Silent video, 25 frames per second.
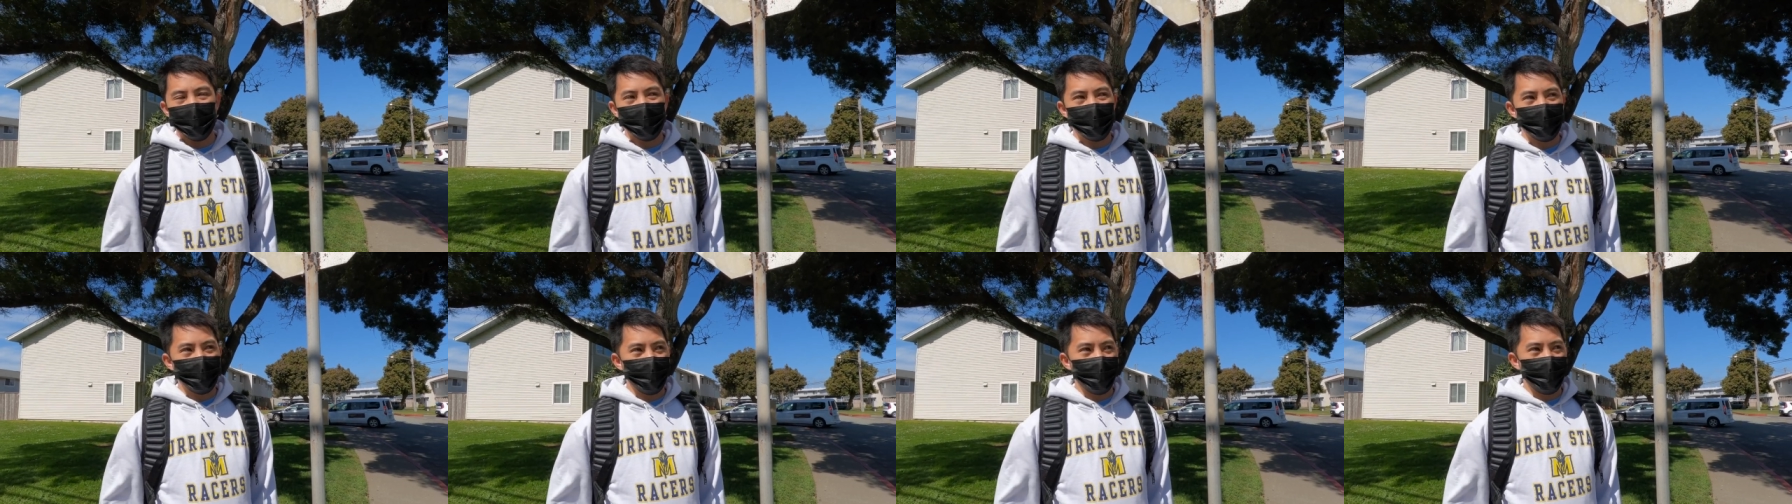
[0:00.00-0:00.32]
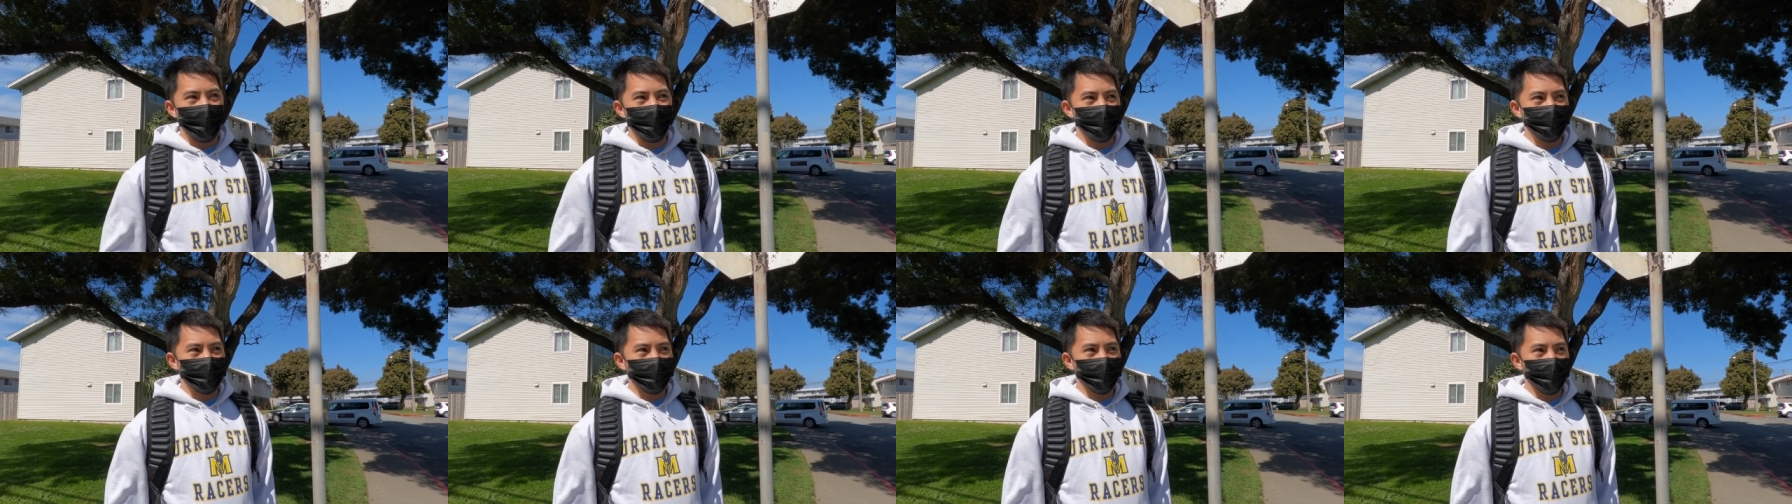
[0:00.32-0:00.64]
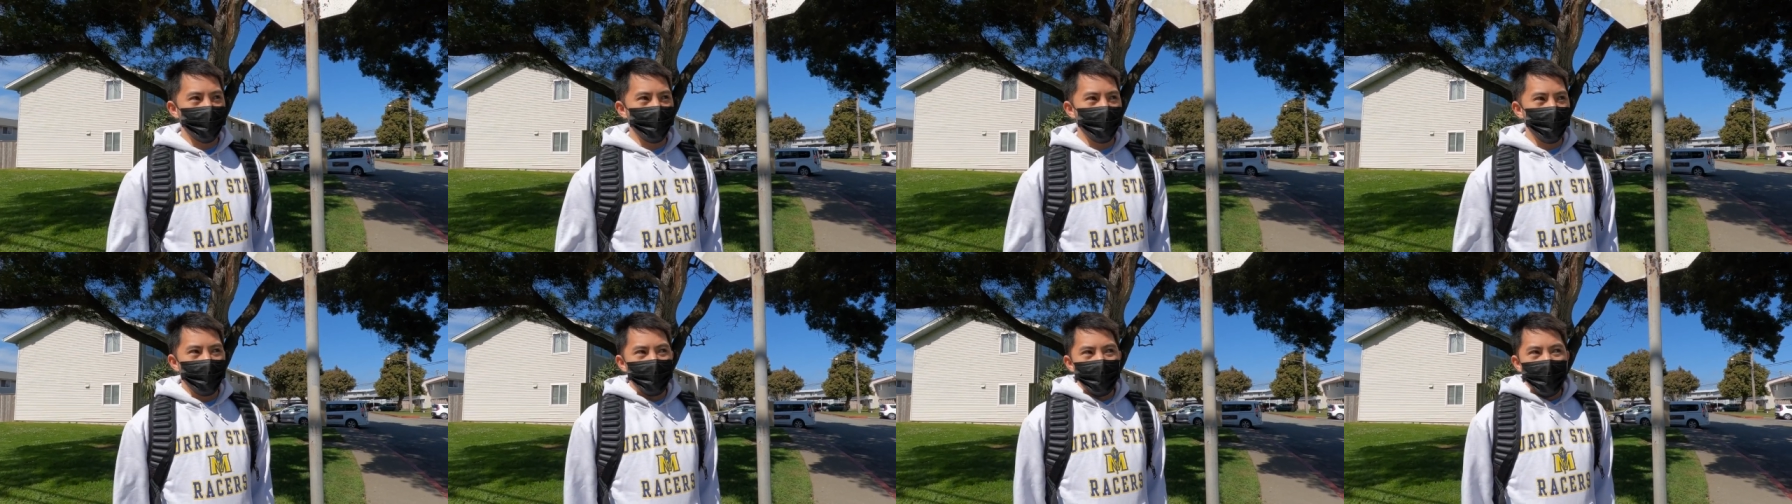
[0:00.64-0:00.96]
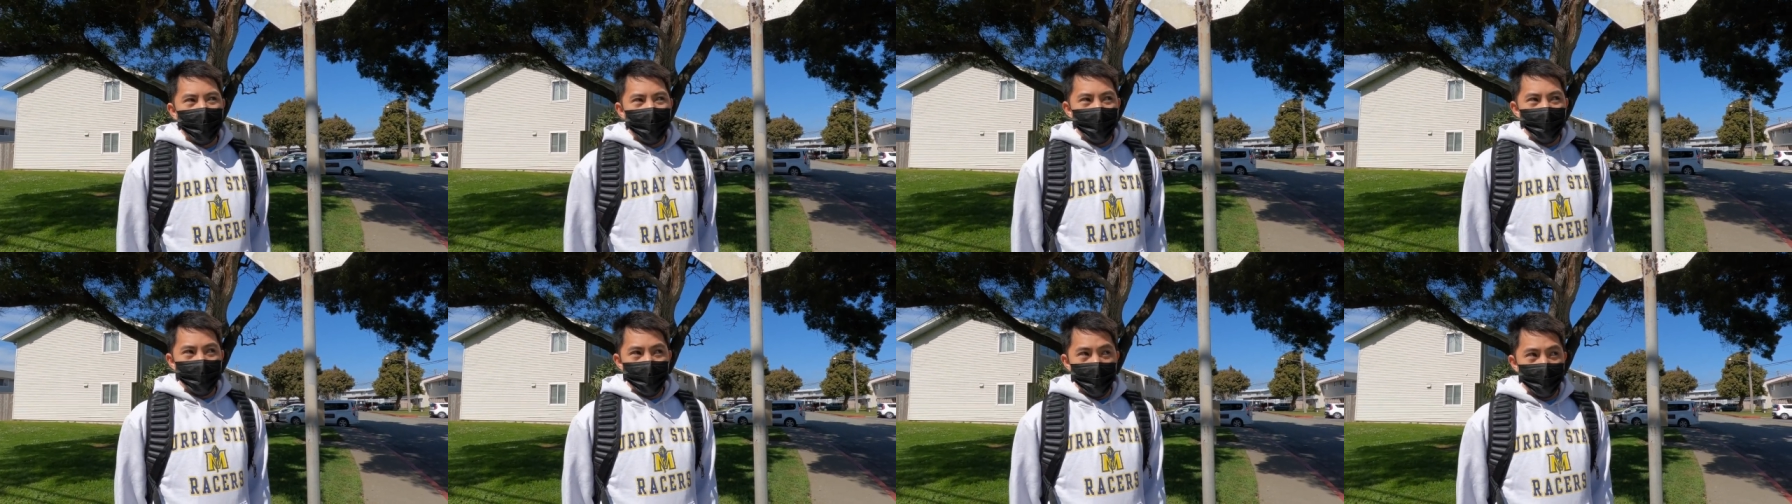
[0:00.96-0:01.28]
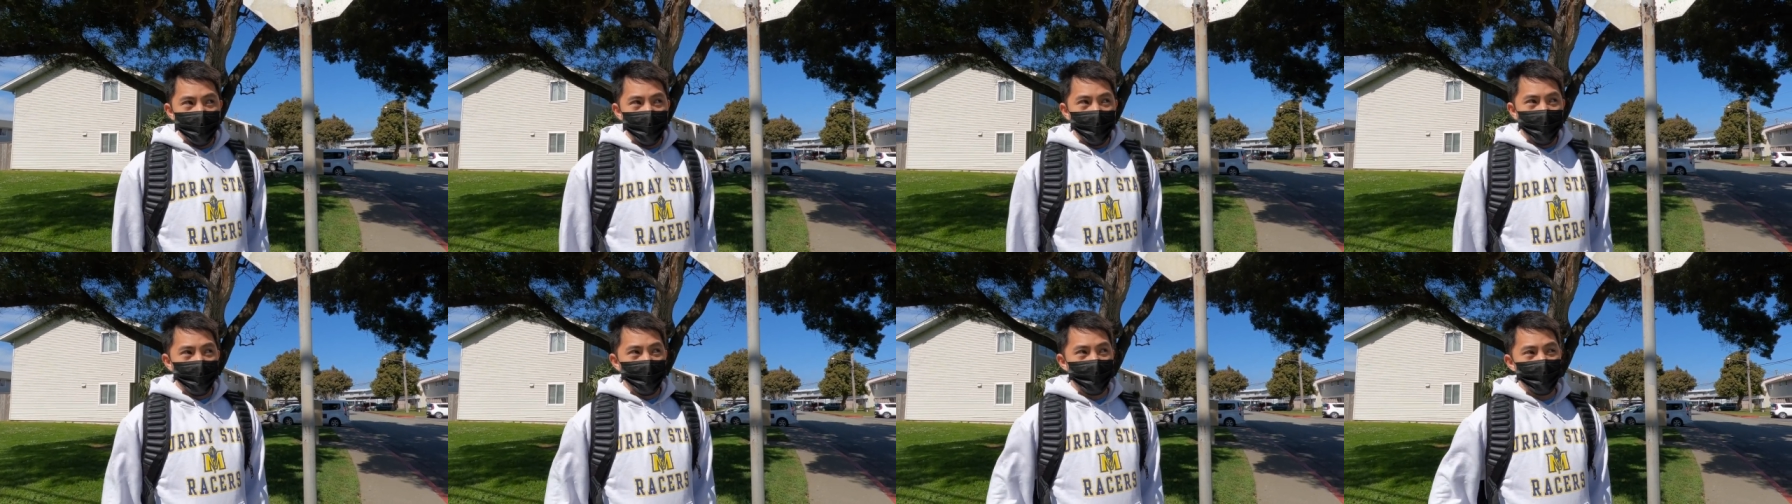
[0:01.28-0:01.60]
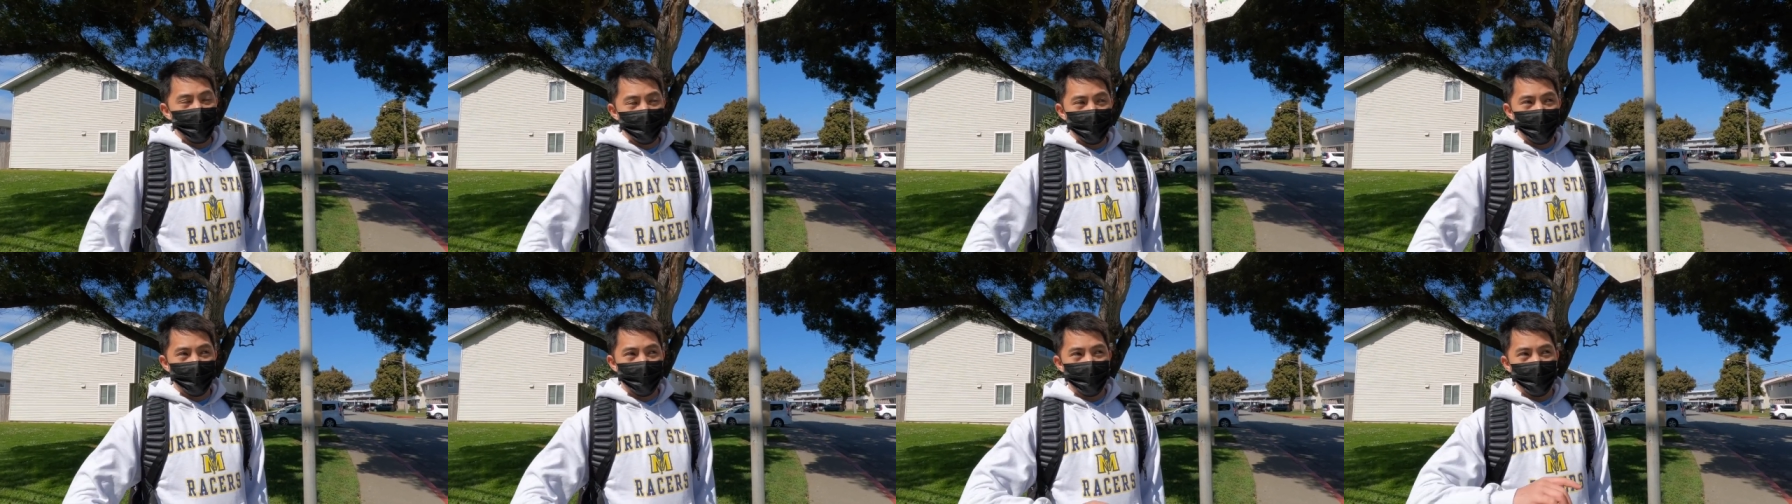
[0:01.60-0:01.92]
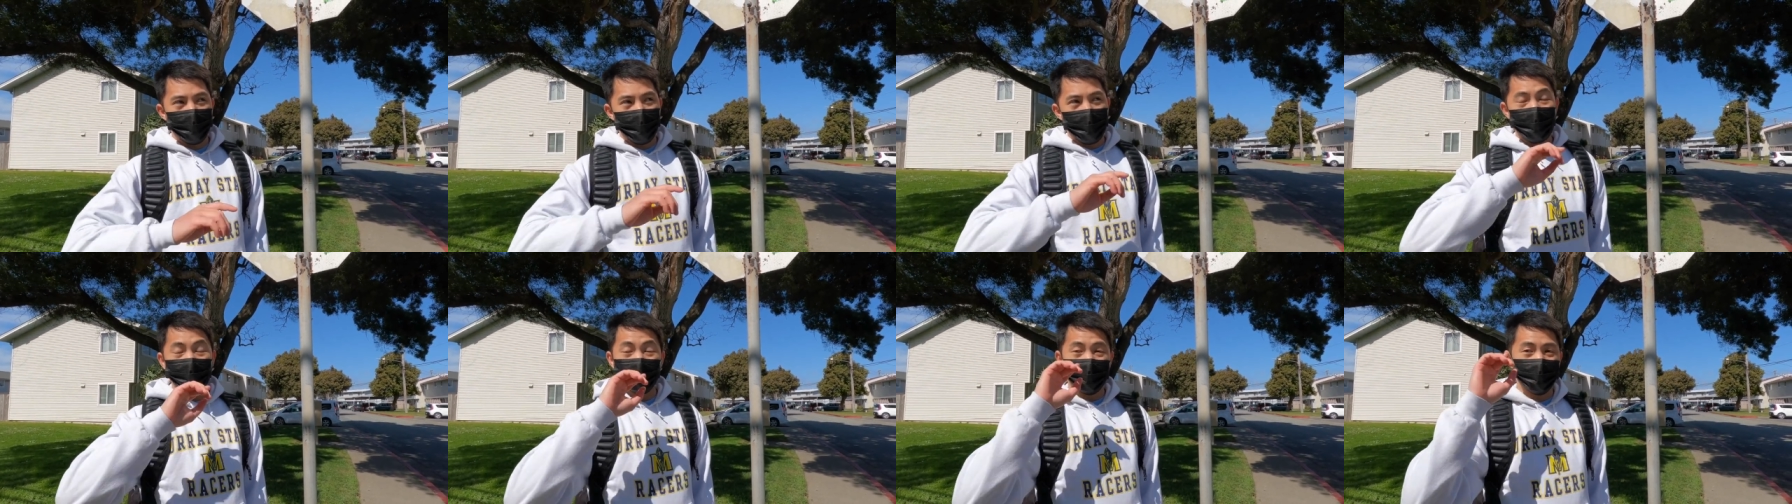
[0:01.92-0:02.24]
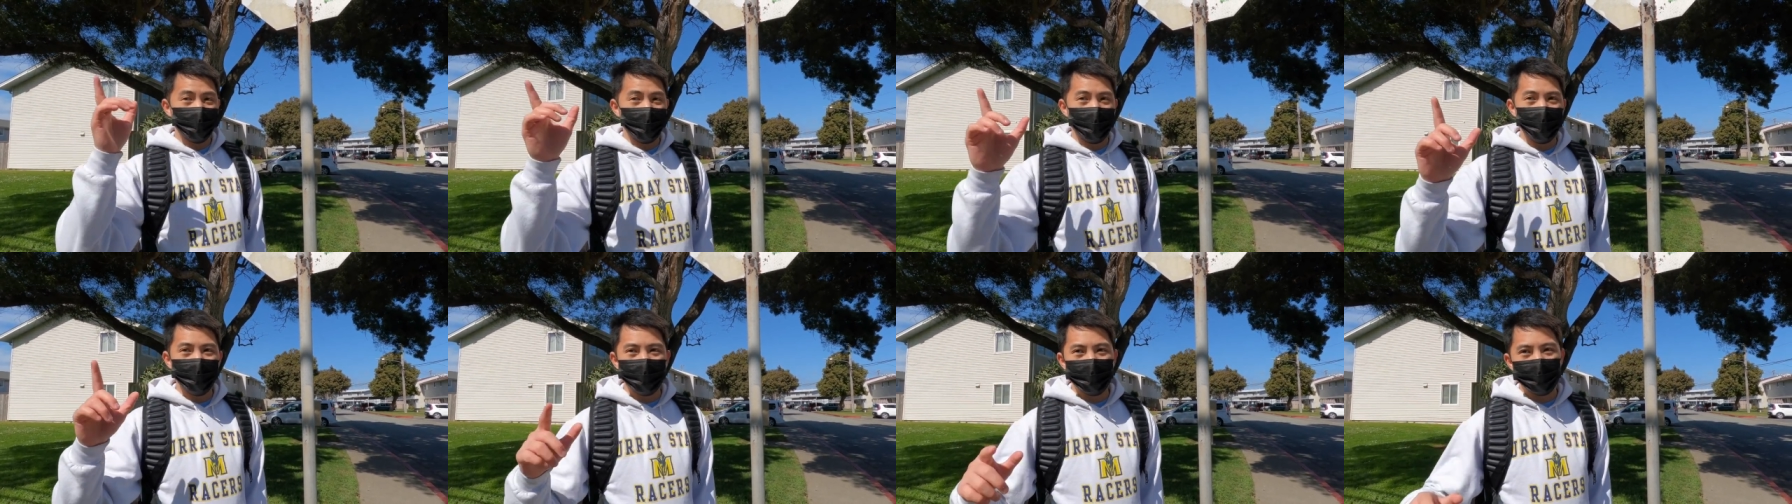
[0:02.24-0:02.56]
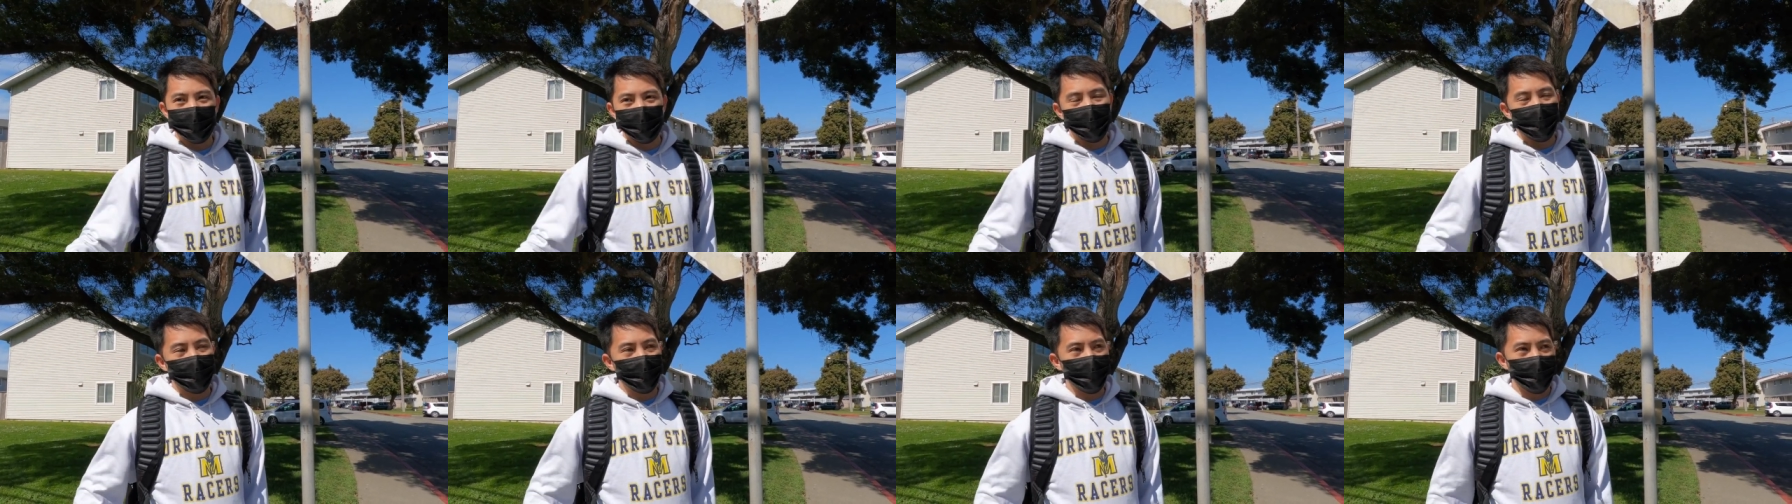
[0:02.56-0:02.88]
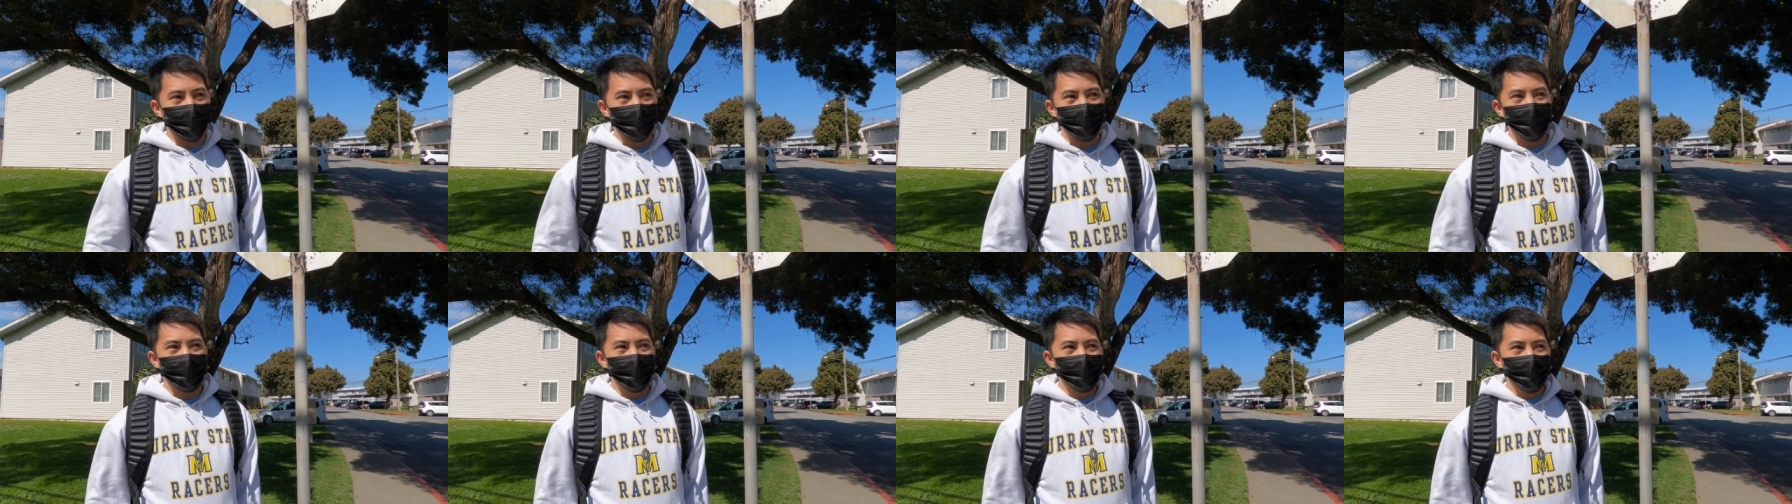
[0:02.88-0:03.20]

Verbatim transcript: Mm. That many people outside of the city